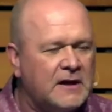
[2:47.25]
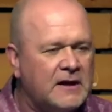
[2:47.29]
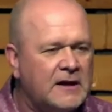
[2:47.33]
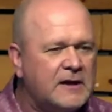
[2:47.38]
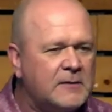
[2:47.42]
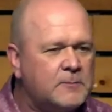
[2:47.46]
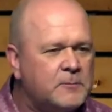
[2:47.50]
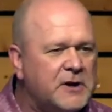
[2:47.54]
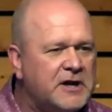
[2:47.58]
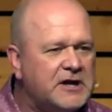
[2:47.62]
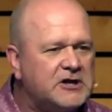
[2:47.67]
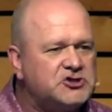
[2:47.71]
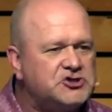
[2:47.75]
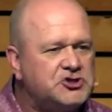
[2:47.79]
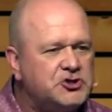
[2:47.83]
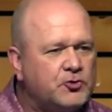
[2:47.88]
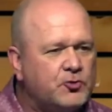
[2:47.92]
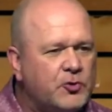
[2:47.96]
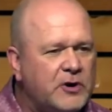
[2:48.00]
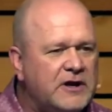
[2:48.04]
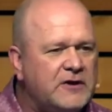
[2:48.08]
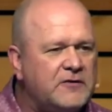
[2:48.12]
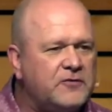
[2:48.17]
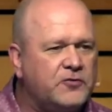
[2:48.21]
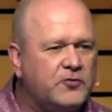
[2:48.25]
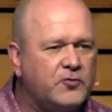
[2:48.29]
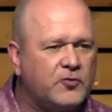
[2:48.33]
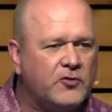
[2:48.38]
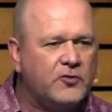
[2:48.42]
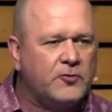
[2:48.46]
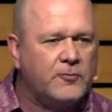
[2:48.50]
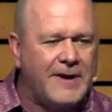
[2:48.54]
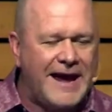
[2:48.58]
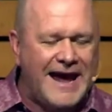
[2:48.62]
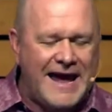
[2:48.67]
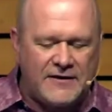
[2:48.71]
But as you read
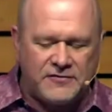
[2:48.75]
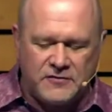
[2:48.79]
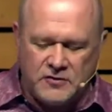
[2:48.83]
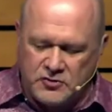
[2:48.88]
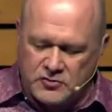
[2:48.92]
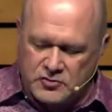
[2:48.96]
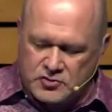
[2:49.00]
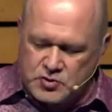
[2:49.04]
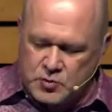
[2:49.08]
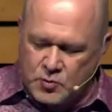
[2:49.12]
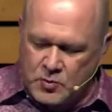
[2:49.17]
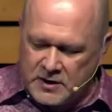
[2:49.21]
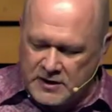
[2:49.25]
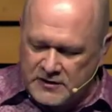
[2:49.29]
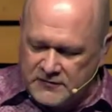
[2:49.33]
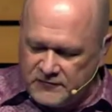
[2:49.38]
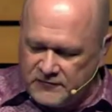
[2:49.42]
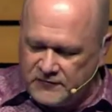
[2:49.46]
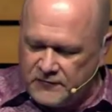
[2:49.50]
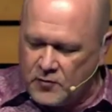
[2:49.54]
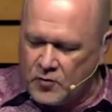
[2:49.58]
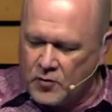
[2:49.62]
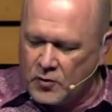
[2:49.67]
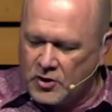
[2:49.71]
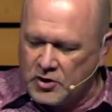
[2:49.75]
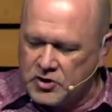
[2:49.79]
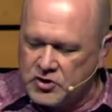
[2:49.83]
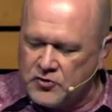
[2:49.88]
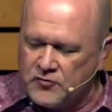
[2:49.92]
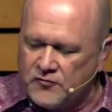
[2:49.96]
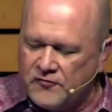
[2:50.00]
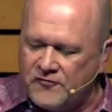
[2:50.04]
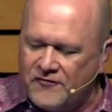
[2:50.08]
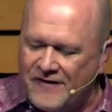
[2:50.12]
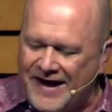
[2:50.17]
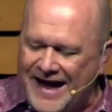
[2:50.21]
through Matthew 24, you
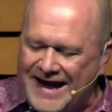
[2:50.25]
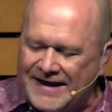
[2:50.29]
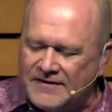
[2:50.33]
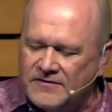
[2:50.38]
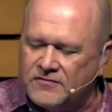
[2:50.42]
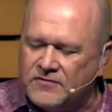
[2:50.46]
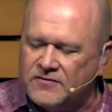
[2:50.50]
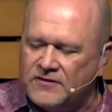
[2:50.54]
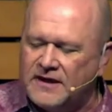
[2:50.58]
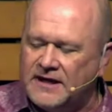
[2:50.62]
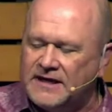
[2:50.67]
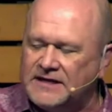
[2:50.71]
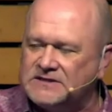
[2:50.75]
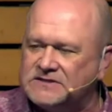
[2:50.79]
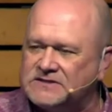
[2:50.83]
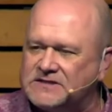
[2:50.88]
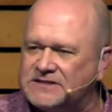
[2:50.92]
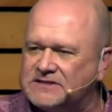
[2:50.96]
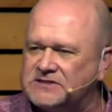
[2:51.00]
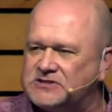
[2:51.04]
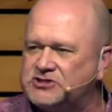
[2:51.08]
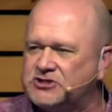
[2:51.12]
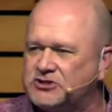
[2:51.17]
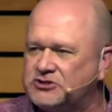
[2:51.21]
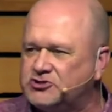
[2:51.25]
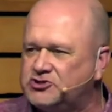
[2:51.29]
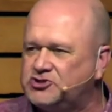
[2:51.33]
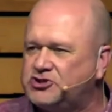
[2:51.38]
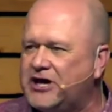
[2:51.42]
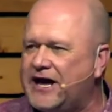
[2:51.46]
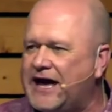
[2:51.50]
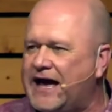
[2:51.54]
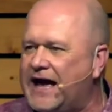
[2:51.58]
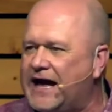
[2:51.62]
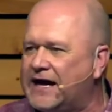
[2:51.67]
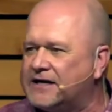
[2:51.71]
find things that
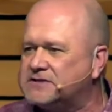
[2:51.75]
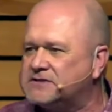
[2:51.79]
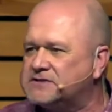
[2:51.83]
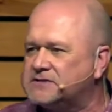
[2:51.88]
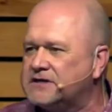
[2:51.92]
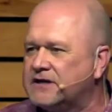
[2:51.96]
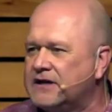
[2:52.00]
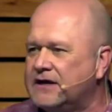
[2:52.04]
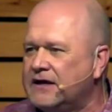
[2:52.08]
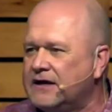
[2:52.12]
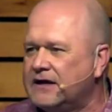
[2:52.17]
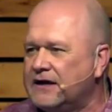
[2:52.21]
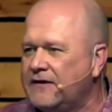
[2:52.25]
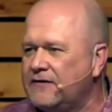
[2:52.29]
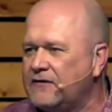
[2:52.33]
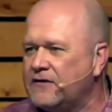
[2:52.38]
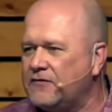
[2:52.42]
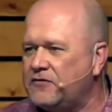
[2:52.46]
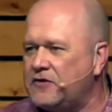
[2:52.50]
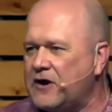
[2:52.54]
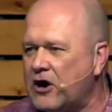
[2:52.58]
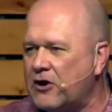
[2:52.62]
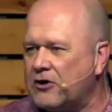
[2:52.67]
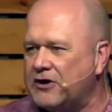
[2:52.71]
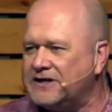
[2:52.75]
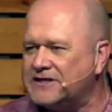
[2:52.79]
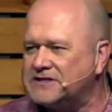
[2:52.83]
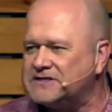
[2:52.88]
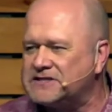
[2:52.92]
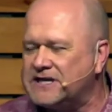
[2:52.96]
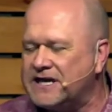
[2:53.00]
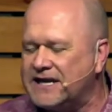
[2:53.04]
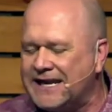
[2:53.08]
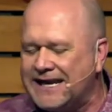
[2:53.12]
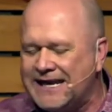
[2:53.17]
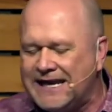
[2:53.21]
suggest that there is
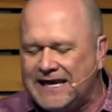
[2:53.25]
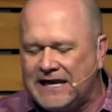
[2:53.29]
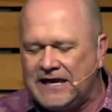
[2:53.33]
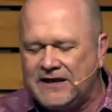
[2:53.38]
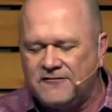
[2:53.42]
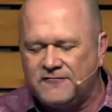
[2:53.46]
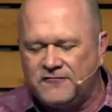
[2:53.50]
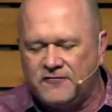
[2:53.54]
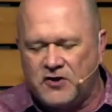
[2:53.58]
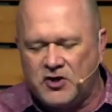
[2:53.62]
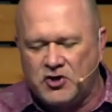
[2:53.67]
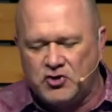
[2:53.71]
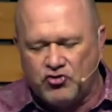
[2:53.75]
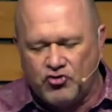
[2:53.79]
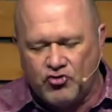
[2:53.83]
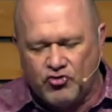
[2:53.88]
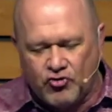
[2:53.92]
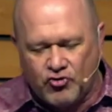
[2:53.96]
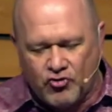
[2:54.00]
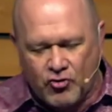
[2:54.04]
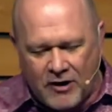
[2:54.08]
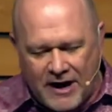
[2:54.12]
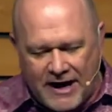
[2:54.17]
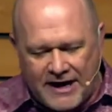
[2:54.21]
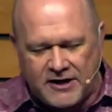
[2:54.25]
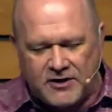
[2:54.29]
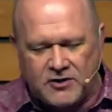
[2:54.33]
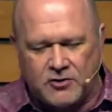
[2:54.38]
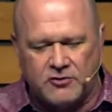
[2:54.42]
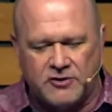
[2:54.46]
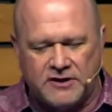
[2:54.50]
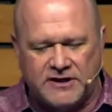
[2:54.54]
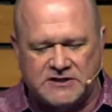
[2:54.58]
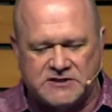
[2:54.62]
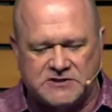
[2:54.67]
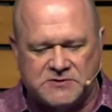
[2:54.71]
an even greater
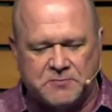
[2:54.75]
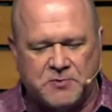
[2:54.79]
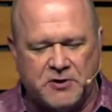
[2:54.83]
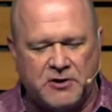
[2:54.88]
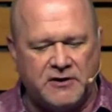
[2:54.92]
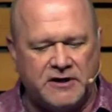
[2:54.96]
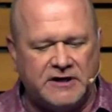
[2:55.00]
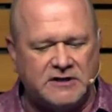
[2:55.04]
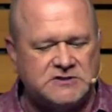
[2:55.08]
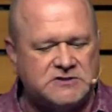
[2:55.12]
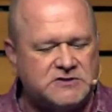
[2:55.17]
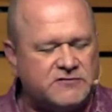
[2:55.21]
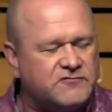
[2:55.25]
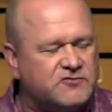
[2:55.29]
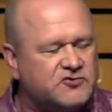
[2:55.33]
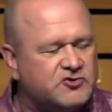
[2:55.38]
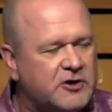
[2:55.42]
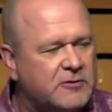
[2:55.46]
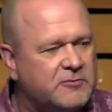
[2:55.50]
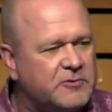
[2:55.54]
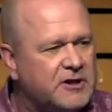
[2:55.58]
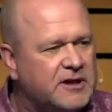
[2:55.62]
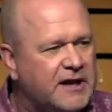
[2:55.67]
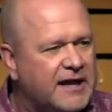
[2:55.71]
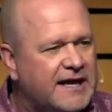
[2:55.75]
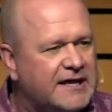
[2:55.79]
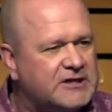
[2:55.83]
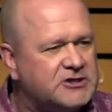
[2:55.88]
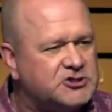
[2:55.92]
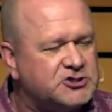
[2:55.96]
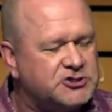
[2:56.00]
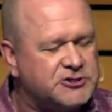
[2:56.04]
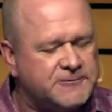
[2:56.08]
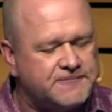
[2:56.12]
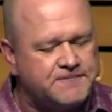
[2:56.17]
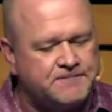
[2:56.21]
experience of
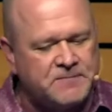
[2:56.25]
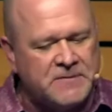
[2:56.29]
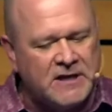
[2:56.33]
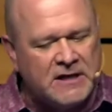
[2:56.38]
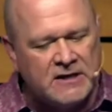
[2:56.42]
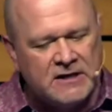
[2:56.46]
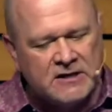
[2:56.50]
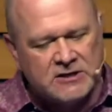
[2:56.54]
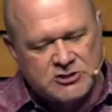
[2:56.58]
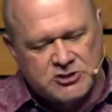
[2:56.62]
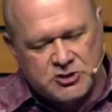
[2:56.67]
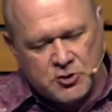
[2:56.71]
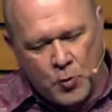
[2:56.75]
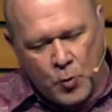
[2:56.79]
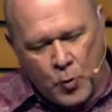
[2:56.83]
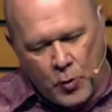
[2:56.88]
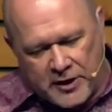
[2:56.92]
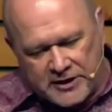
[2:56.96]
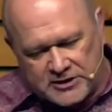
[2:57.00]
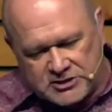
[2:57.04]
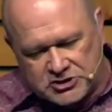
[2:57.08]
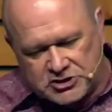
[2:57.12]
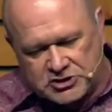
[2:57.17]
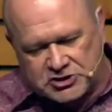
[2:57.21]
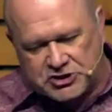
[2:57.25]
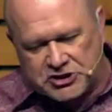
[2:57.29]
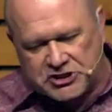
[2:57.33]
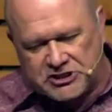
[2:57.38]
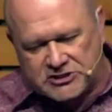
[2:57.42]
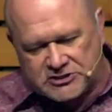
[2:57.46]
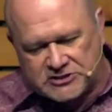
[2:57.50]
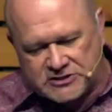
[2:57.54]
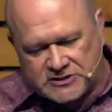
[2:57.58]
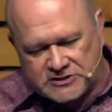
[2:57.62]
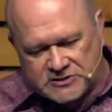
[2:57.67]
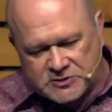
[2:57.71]
tribulation to which
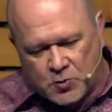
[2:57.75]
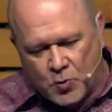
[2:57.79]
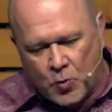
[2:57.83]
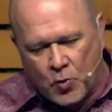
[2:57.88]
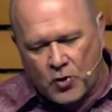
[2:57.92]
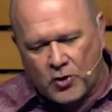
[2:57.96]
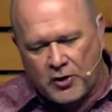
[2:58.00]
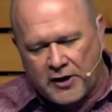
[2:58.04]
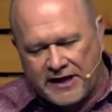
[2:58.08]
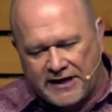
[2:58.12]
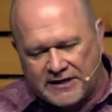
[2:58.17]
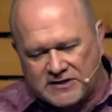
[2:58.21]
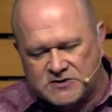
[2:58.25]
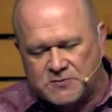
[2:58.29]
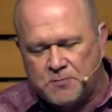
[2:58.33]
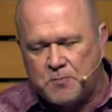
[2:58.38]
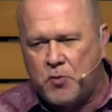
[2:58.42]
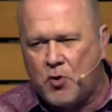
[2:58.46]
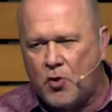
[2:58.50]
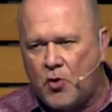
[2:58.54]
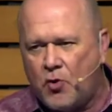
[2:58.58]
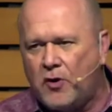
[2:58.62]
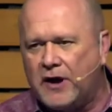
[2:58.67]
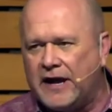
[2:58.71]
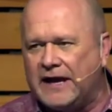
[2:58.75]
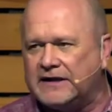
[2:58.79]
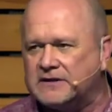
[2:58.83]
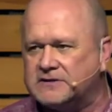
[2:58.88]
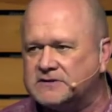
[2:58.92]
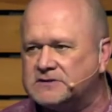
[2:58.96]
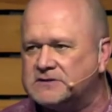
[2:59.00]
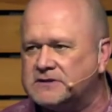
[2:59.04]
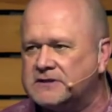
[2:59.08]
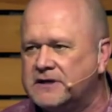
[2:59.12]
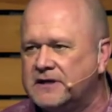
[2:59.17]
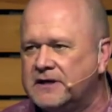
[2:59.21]
Jesus' warnings
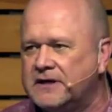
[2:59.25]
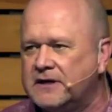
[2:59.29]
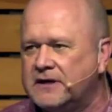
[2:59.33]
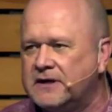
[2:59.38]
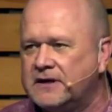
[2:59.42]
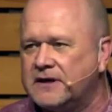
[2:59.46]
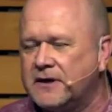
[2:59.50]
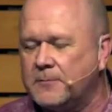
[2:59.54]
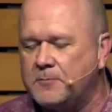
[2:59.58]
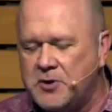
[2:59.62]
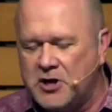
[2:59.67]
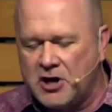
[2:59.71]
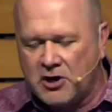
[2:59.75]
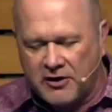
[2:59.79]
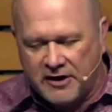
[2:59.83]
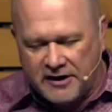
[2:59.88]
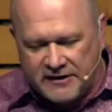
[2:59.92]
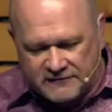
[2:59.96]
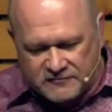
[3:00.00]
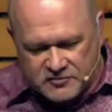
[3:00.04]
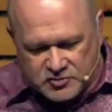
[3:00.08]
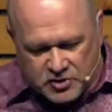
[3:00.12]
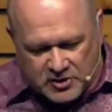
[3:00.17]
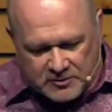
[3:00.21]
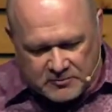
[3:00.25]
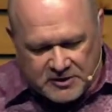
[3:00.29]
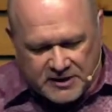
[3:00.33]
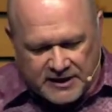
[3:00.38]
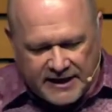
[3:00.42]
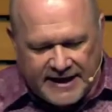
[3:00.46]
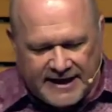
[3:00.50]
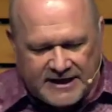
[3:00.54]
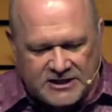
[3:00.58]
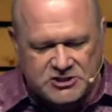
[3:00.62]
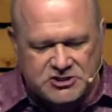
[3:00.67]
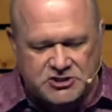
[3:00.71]
point. A period of
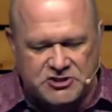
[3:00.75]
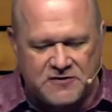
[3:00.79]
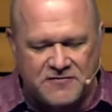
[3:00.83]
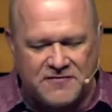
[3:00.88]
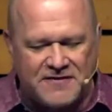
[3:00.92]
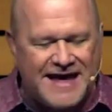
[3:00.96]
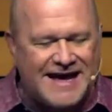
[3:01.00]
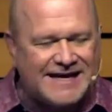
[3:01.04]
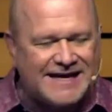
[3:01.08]
tribulation that